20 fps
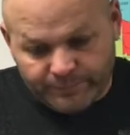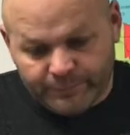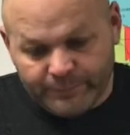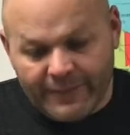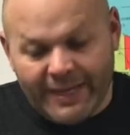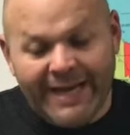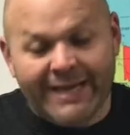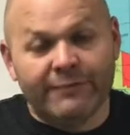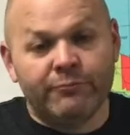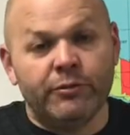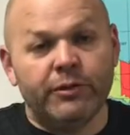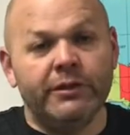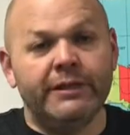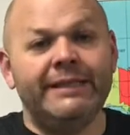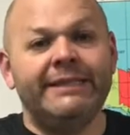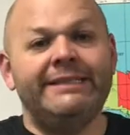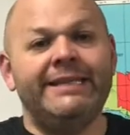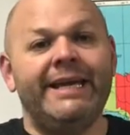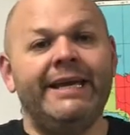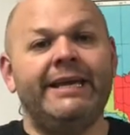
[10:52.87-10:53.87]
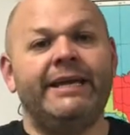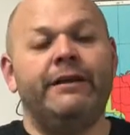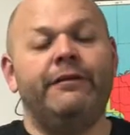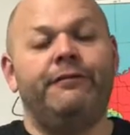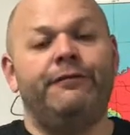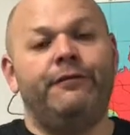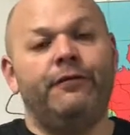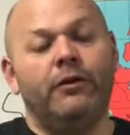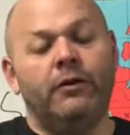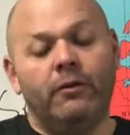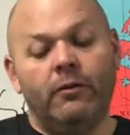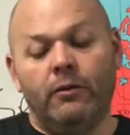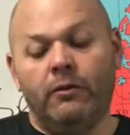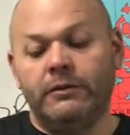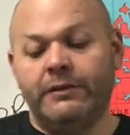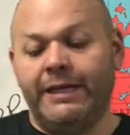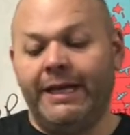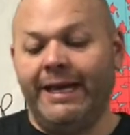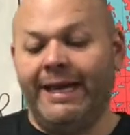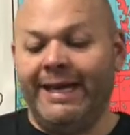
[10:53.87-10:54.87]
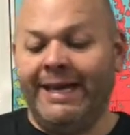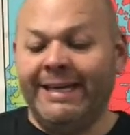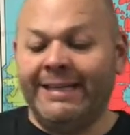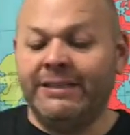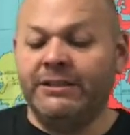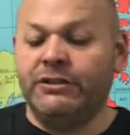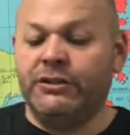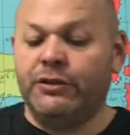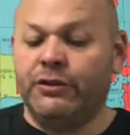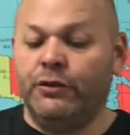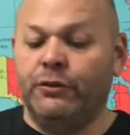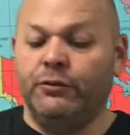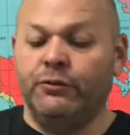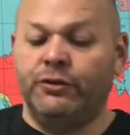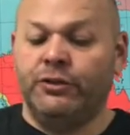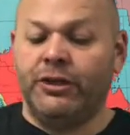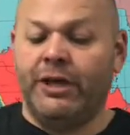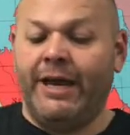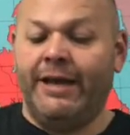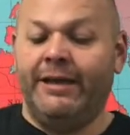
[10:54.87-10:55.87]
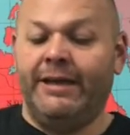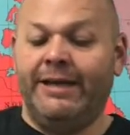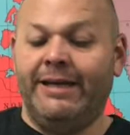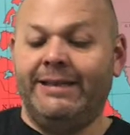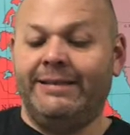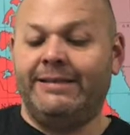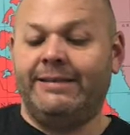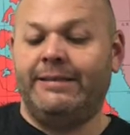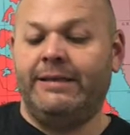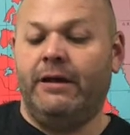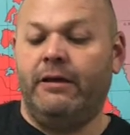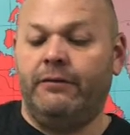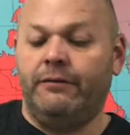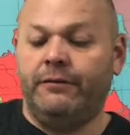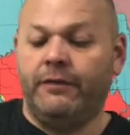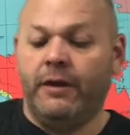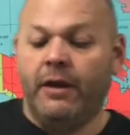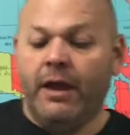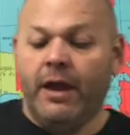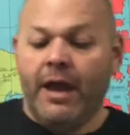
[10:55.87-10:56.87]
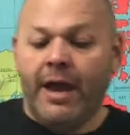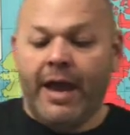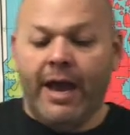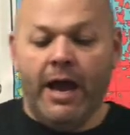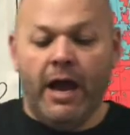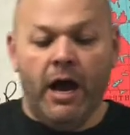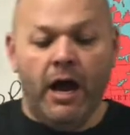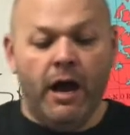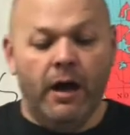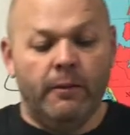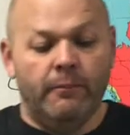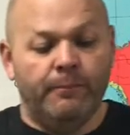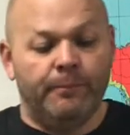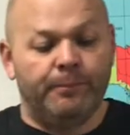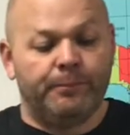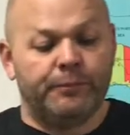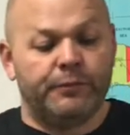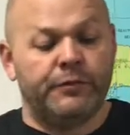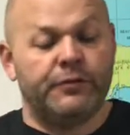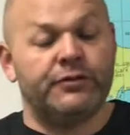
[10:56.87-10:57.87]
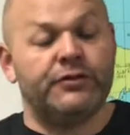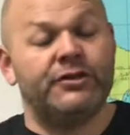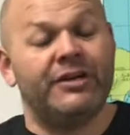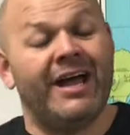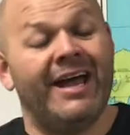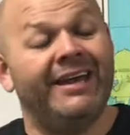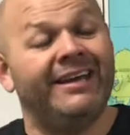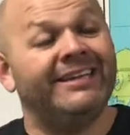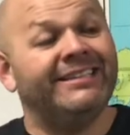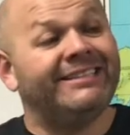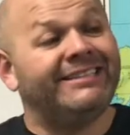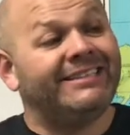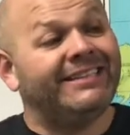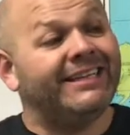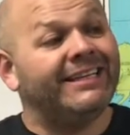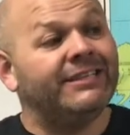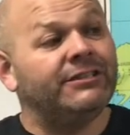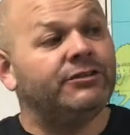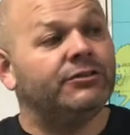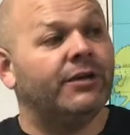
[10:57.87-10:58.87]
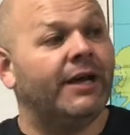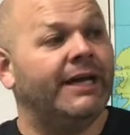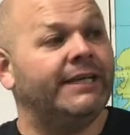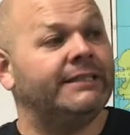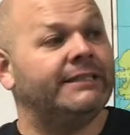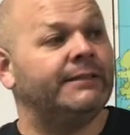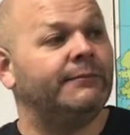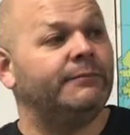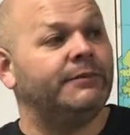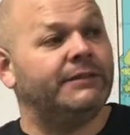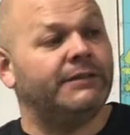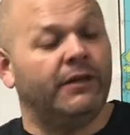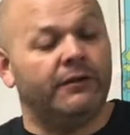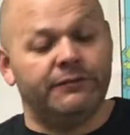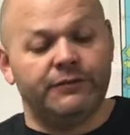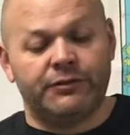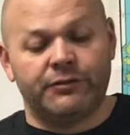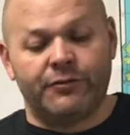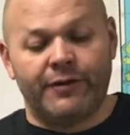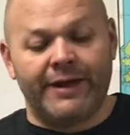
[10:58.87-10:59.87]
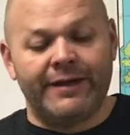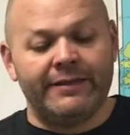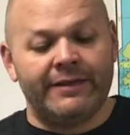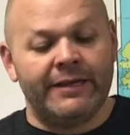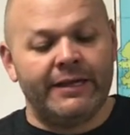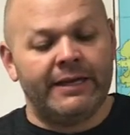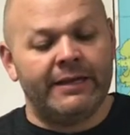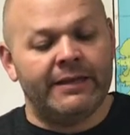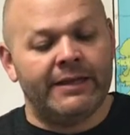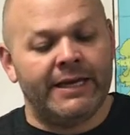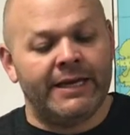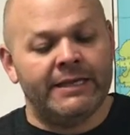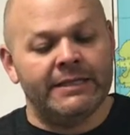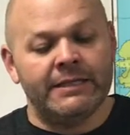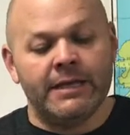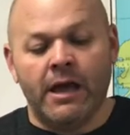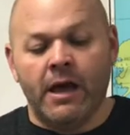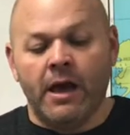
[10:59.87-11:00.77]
had really taken a foothold into China itself. China did try some self-strengthening things,